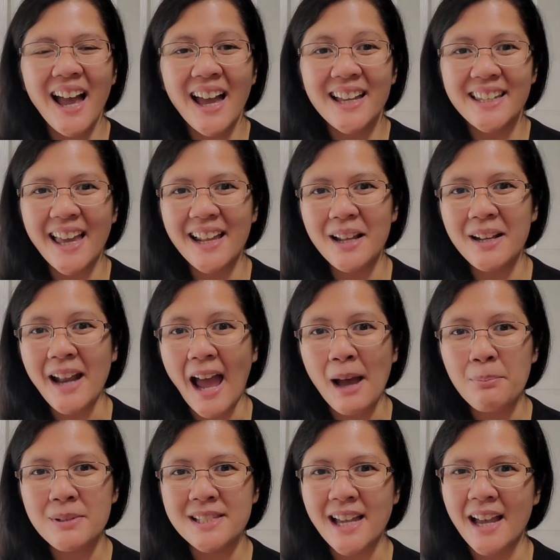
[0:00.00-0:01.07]
Get an
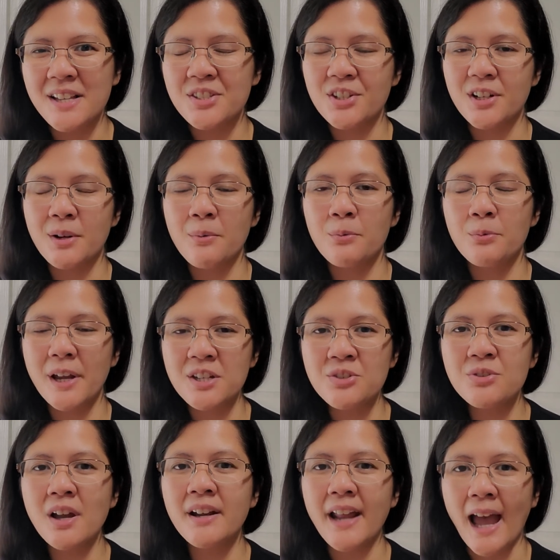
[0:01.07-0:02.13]
appetizer.
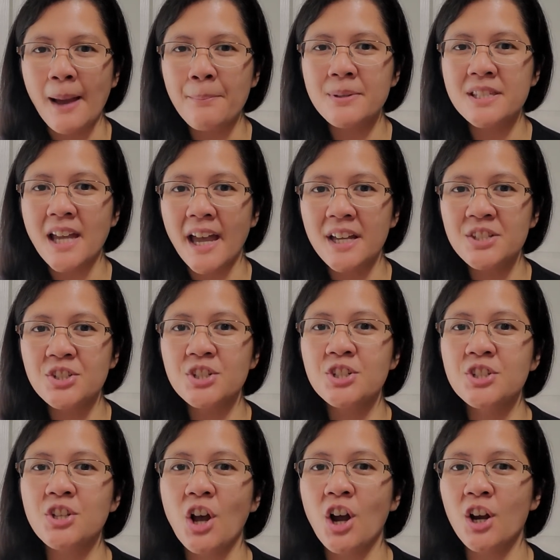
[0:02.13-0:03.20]
Restaurant
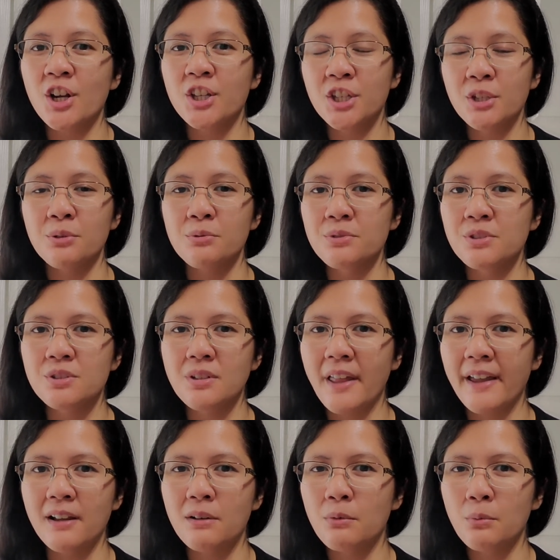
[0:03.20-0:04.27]
appetizers are huge,
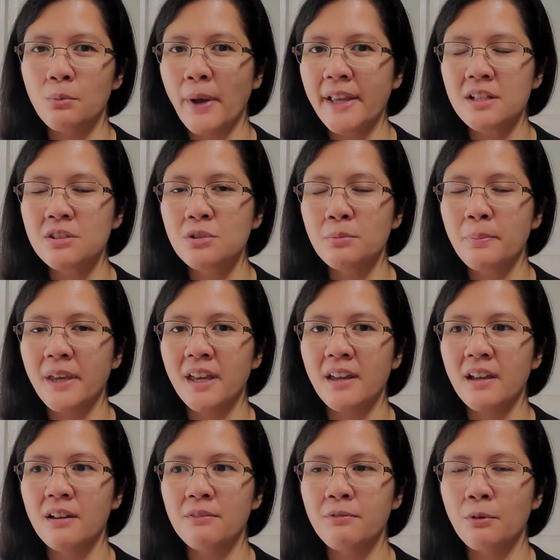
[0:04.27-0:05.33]
like way too
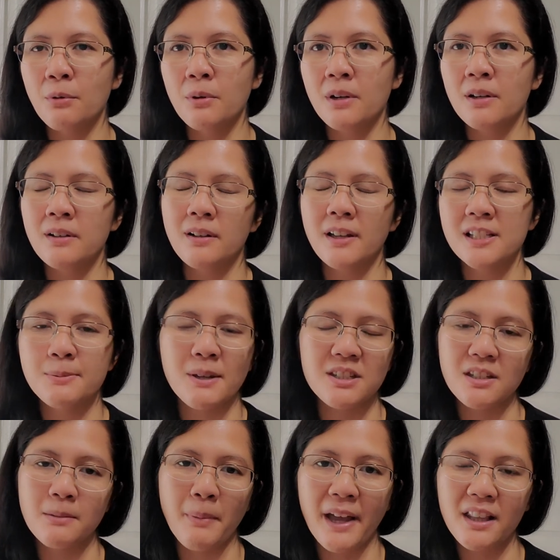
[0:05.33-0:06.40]
big for
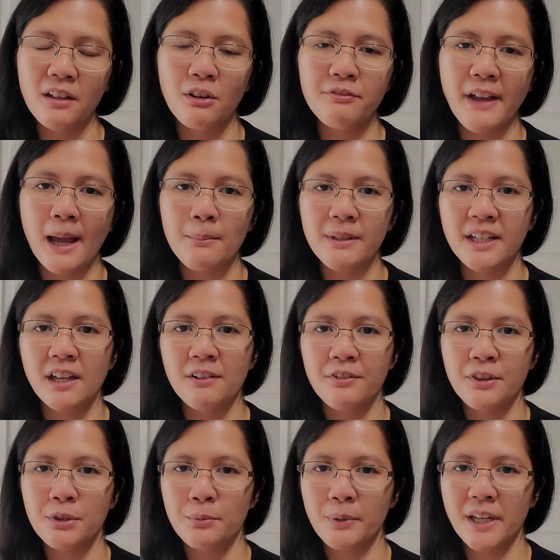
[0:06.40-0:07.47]
especially my little family
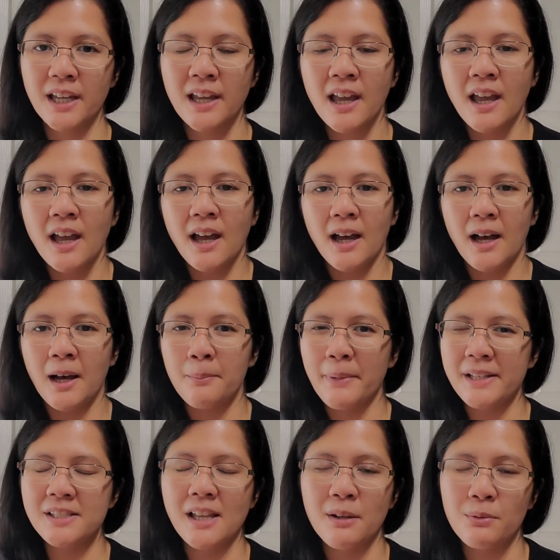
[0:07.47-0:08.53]
of 3.
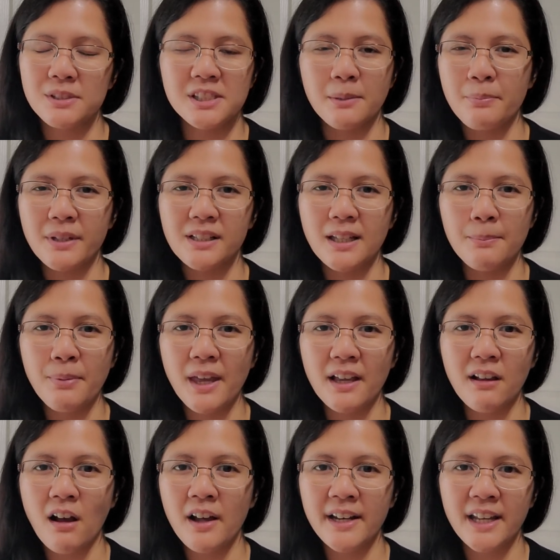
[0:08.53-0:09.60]
My son will typically
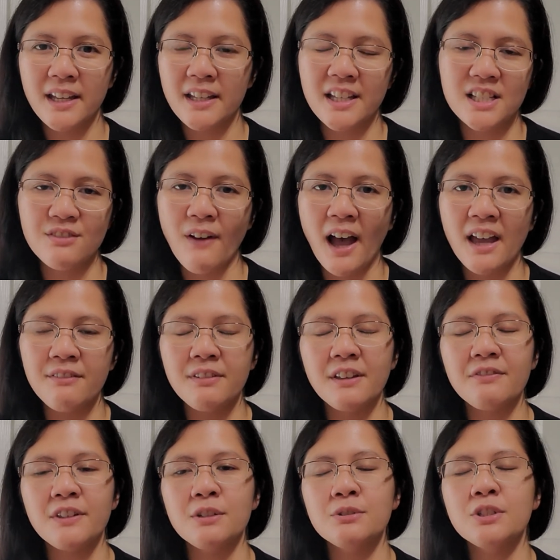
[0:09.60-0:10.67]
pick on it. He's 5
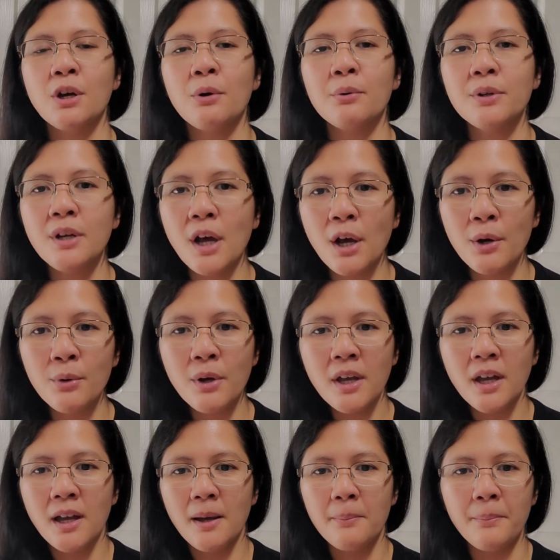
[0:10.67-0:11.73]
if you don't know.
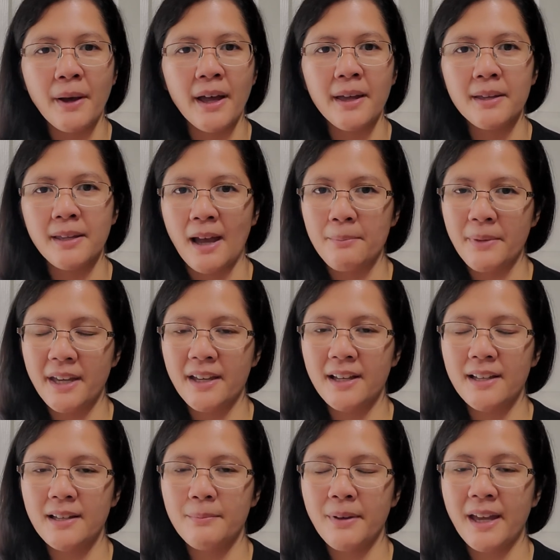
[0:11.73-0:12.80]
But yeah,
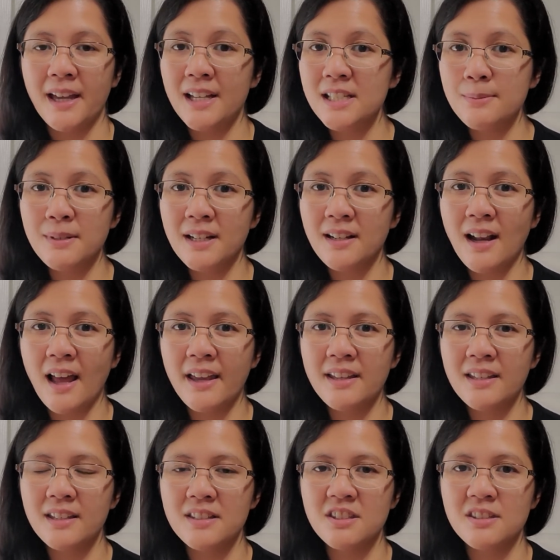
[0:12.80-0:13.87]
my husband and I
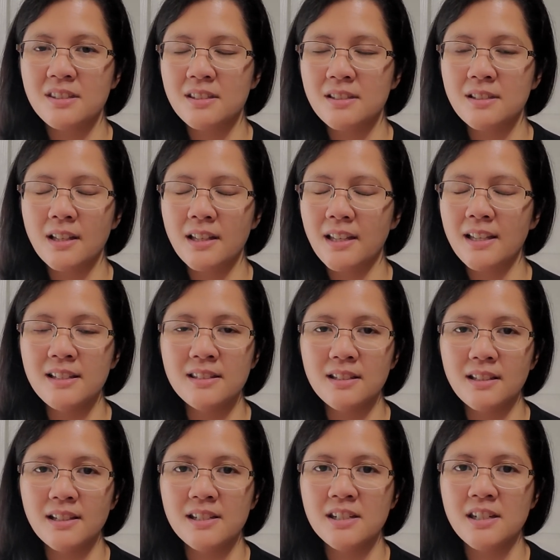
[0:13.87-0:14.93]
can
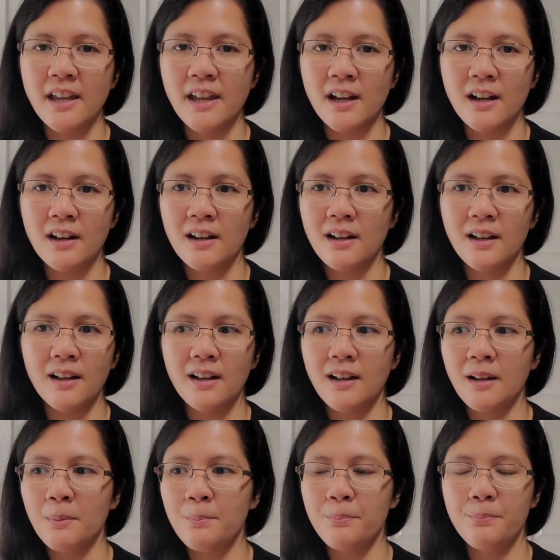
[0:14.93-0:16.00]
easily share
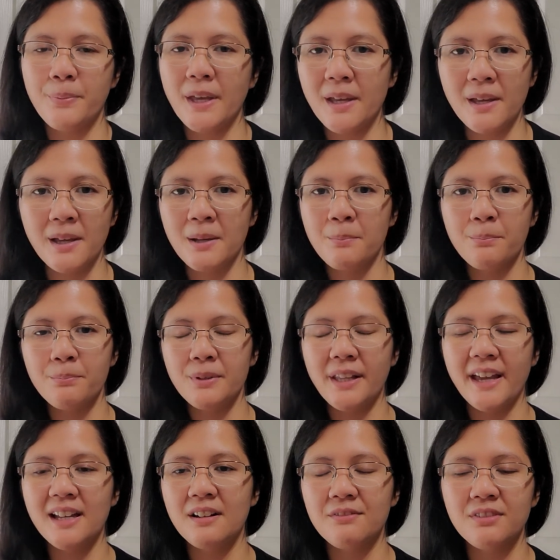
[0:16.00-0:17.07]
a big
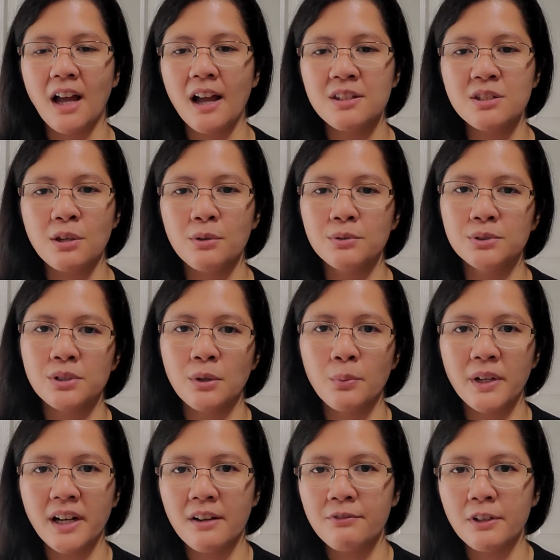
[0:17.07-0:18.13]
plate of nachos or
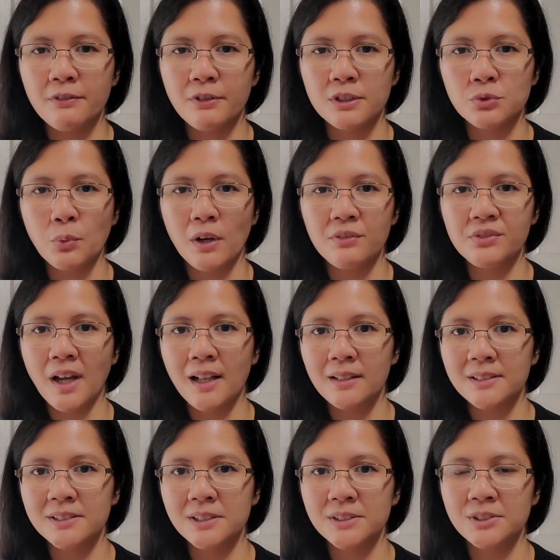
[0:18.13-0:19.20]
whatever for
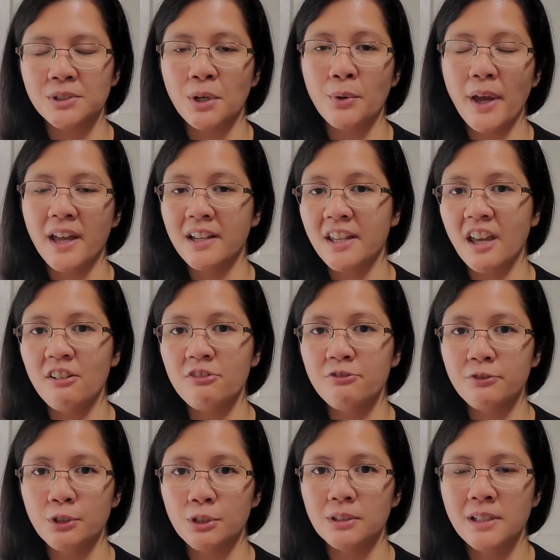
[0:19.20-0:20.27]
$12 or so and get
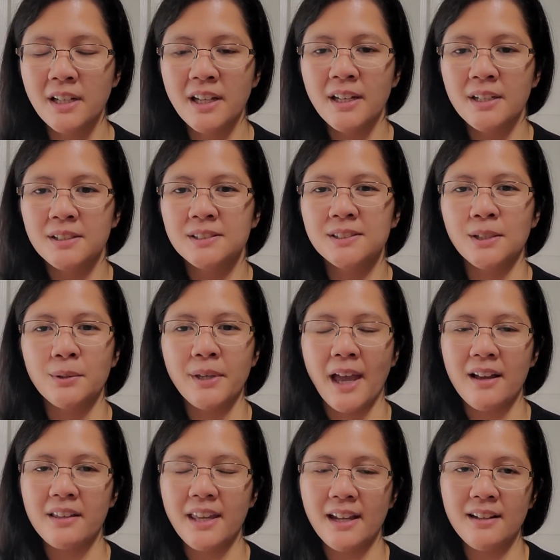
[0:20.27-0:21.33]
full. So
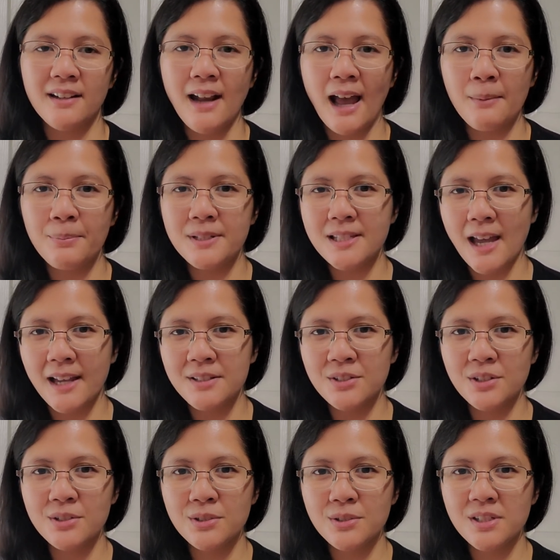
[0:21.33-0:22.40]
yeah, get an
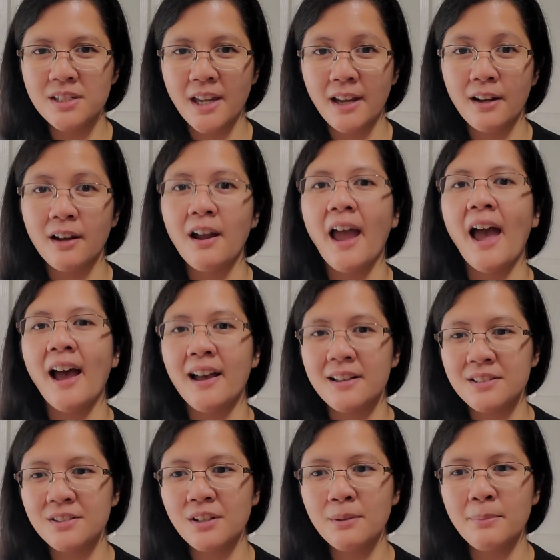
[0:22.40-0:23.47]
appetizer to share
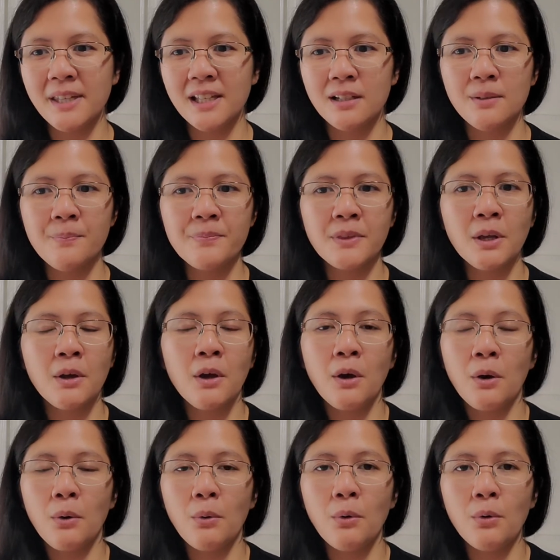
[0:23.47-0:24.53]
as your meal.
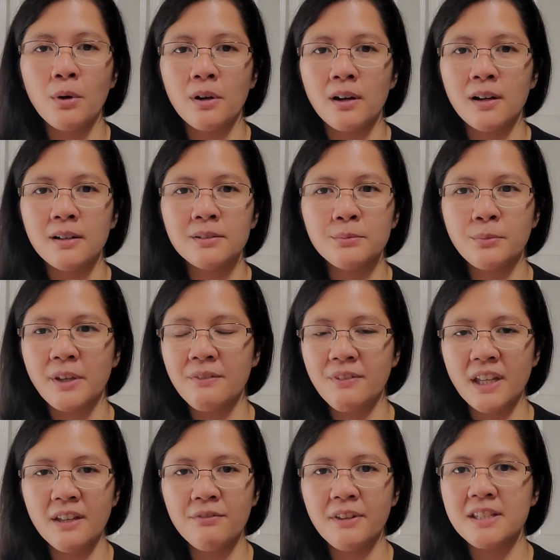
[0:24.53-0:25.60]
Or we've
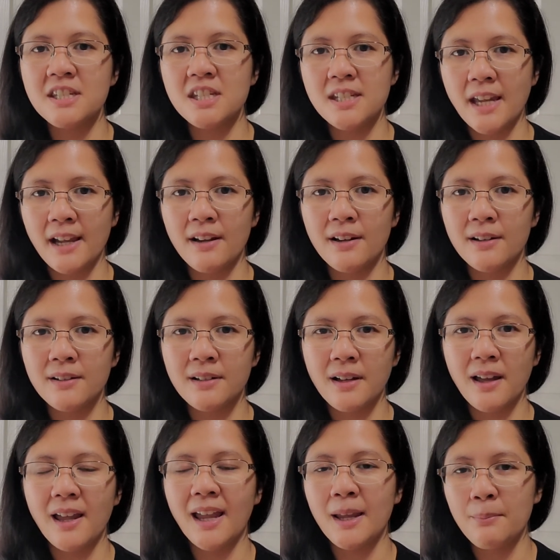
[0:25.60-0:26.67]
even shared
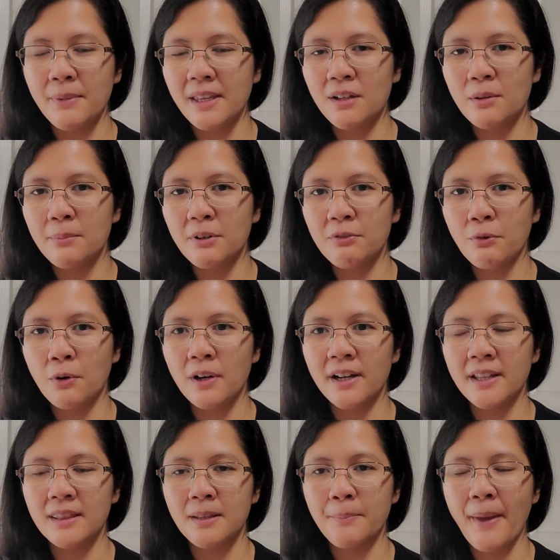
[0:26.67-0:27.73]
a meal before
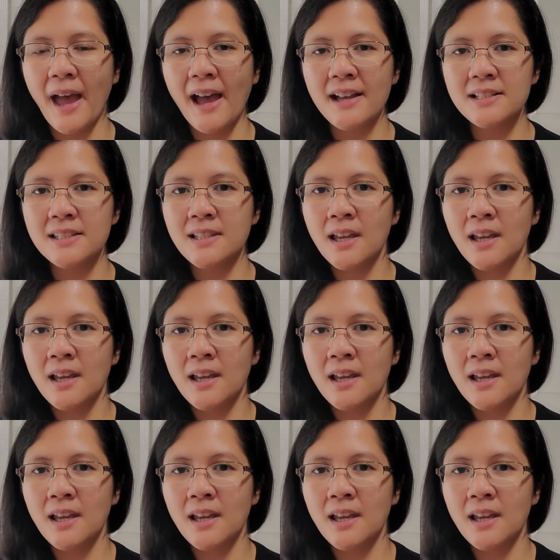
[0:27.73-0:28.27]
in the past.